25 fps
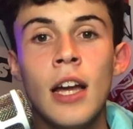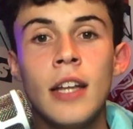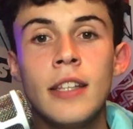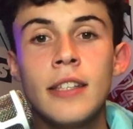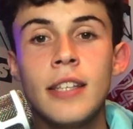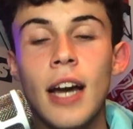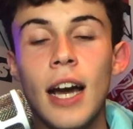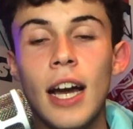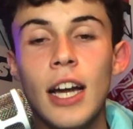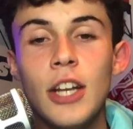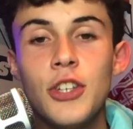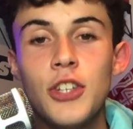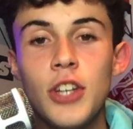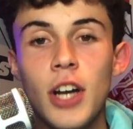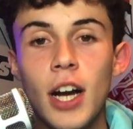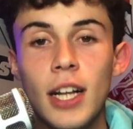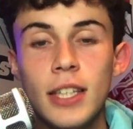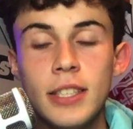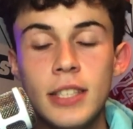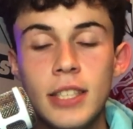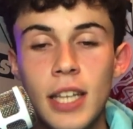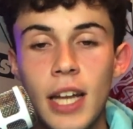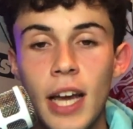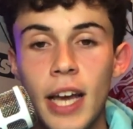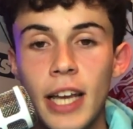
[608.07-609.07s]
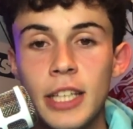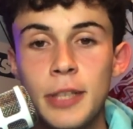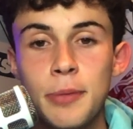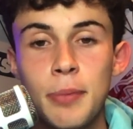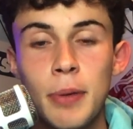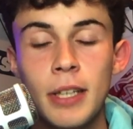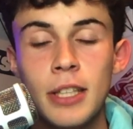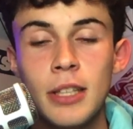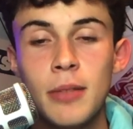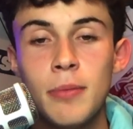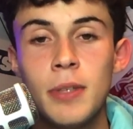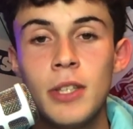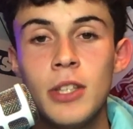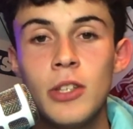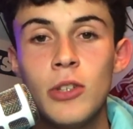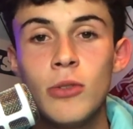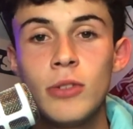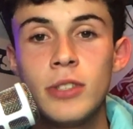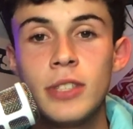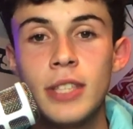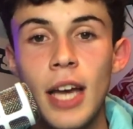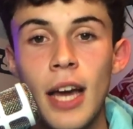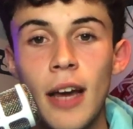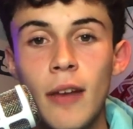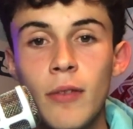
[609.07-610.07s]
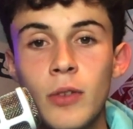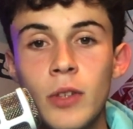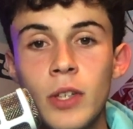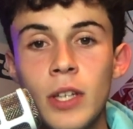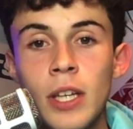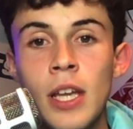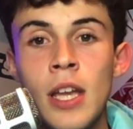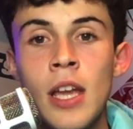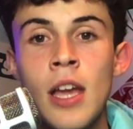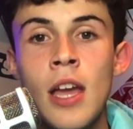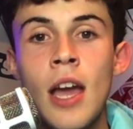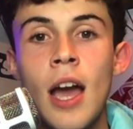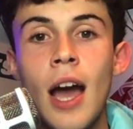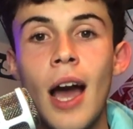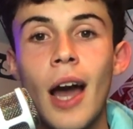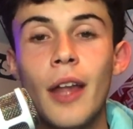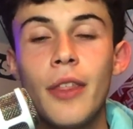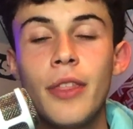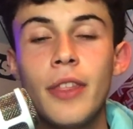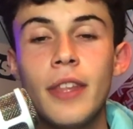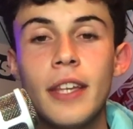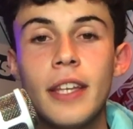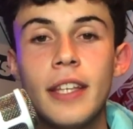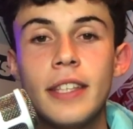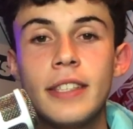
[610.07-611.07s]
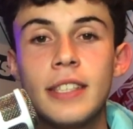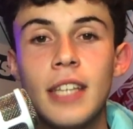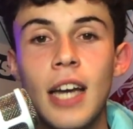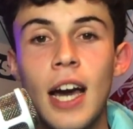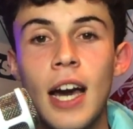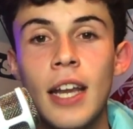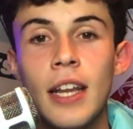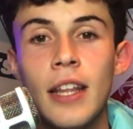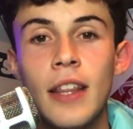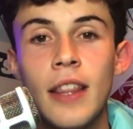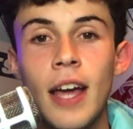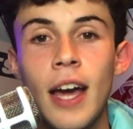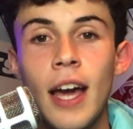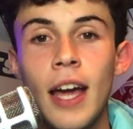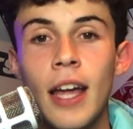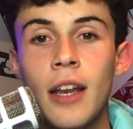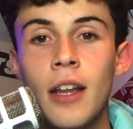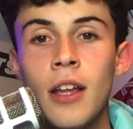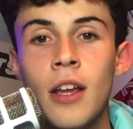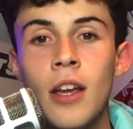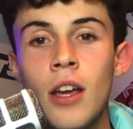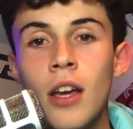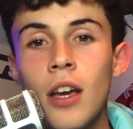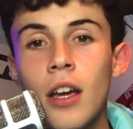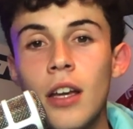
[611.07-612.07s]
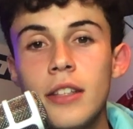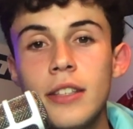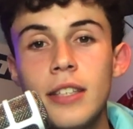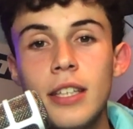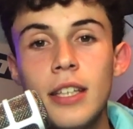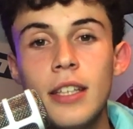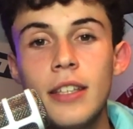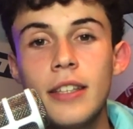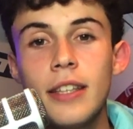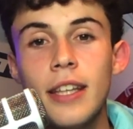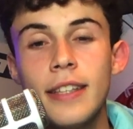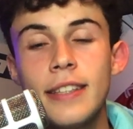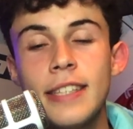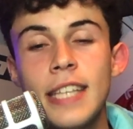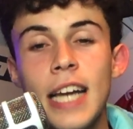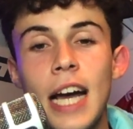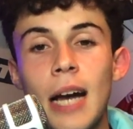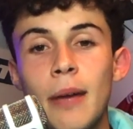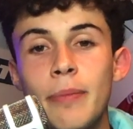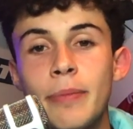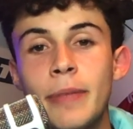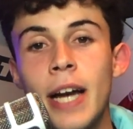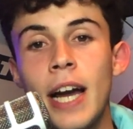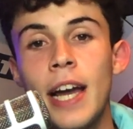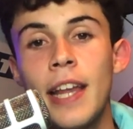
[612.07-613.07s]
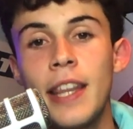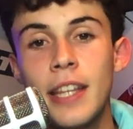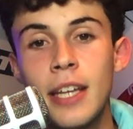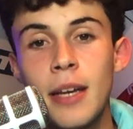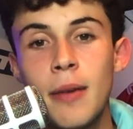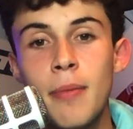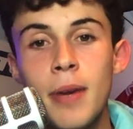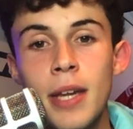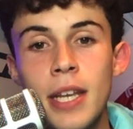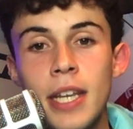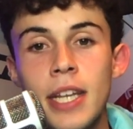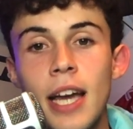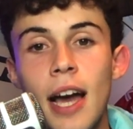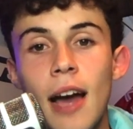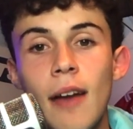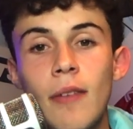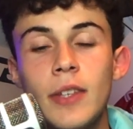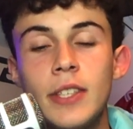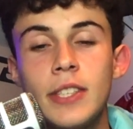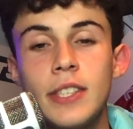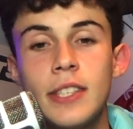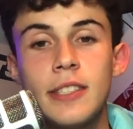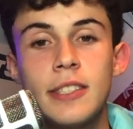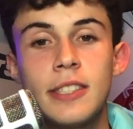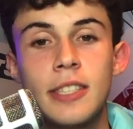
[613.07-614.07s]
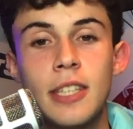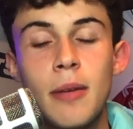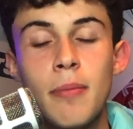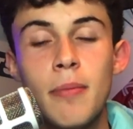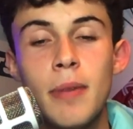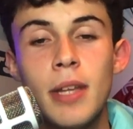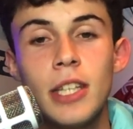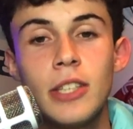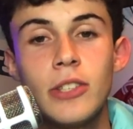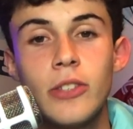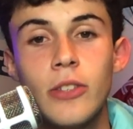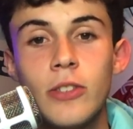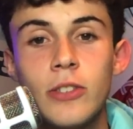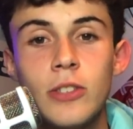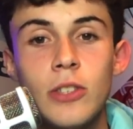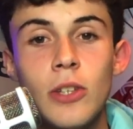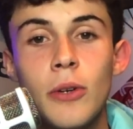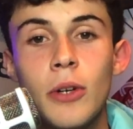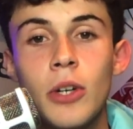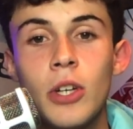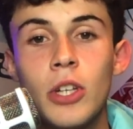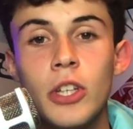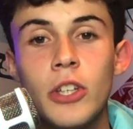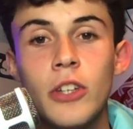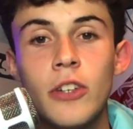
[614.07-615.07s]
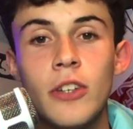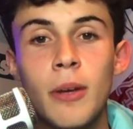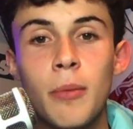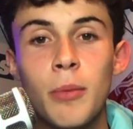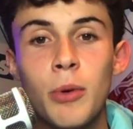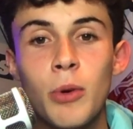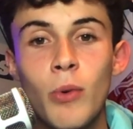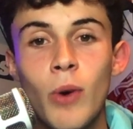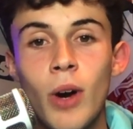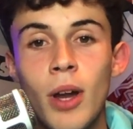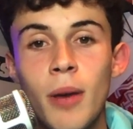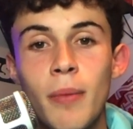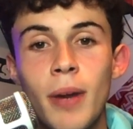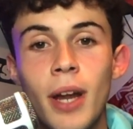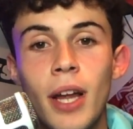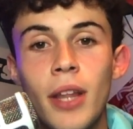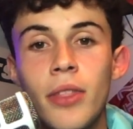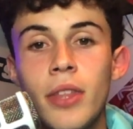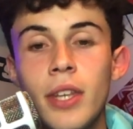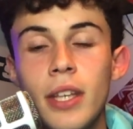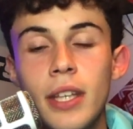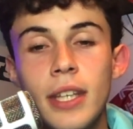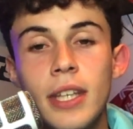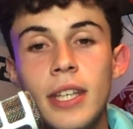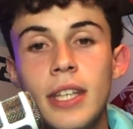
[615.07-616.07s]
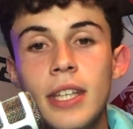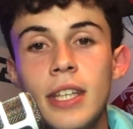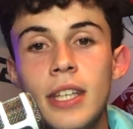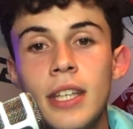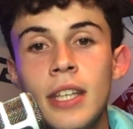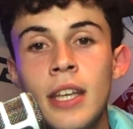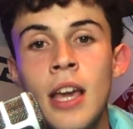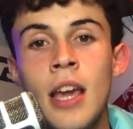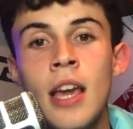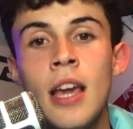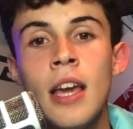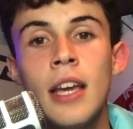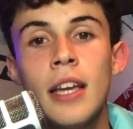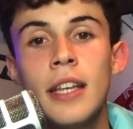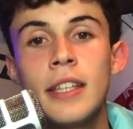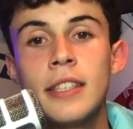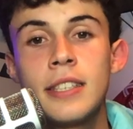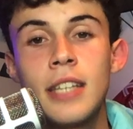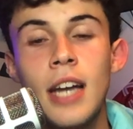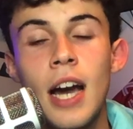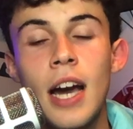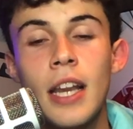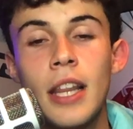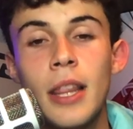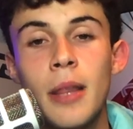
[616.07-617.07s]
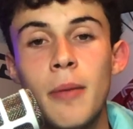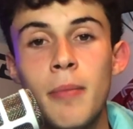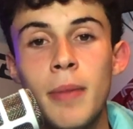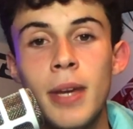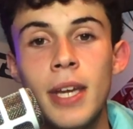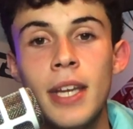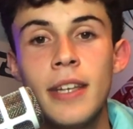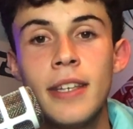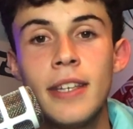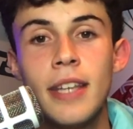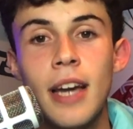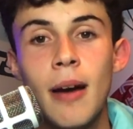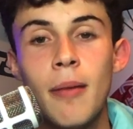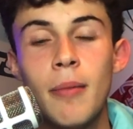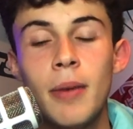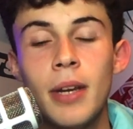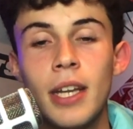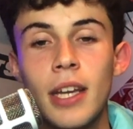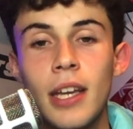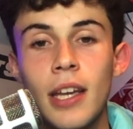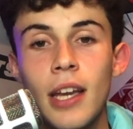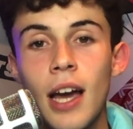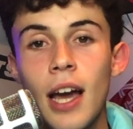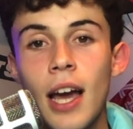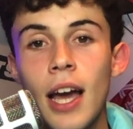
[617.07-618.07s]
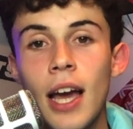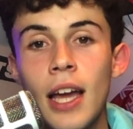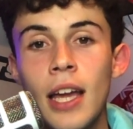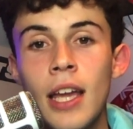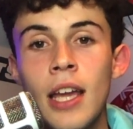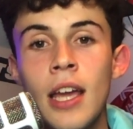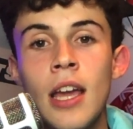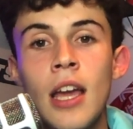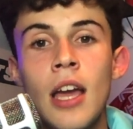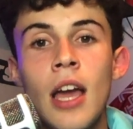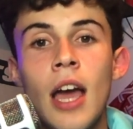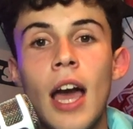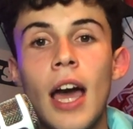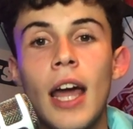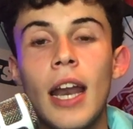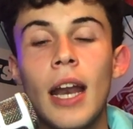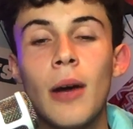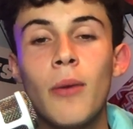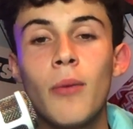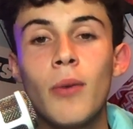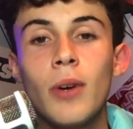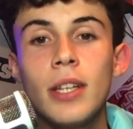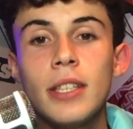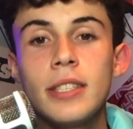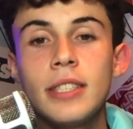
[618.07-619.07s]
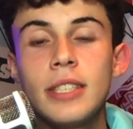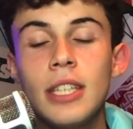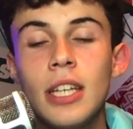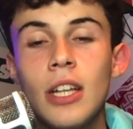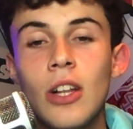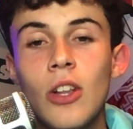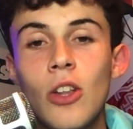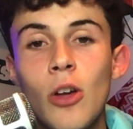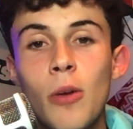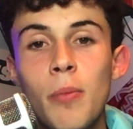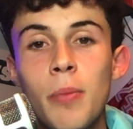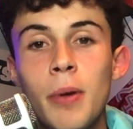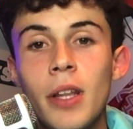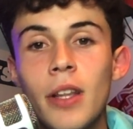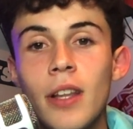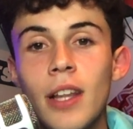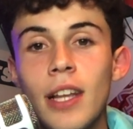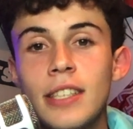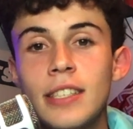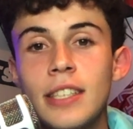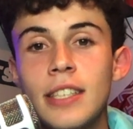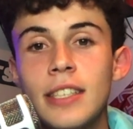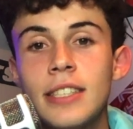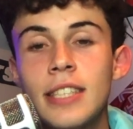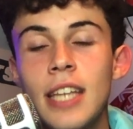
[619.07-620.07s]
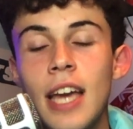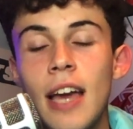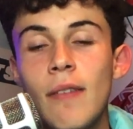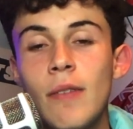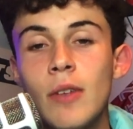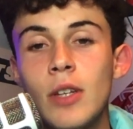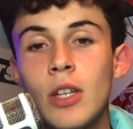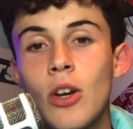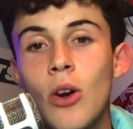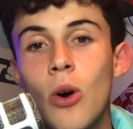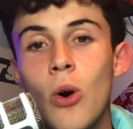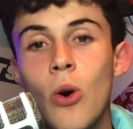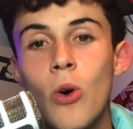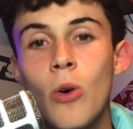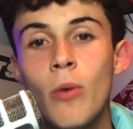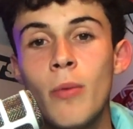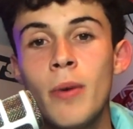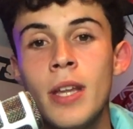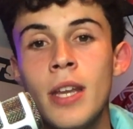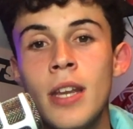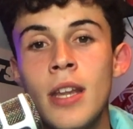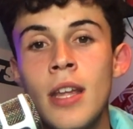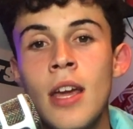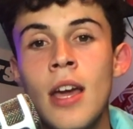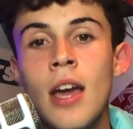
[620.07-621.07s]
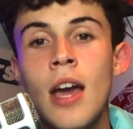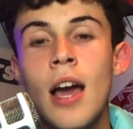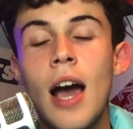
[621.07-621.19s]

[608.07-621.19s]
Ty Johnson, I expect to be used heavily. I think he's kind of that top guy in the committee. Obviously, it's a committee, so there's no clear number one, but I think he is kind of the main dominant guy. And I want to see a little bit less of Tevin Coleman.